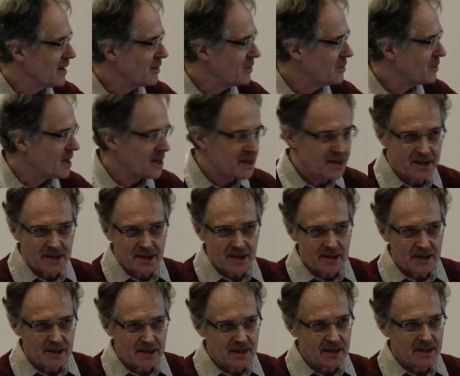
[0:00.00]
one
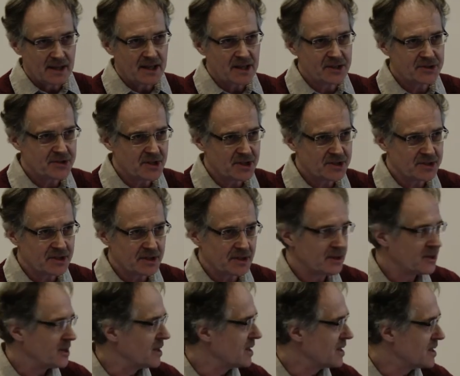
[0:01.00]
interesting
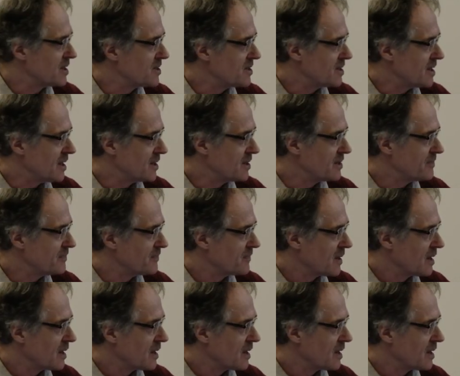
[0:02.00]
thing is that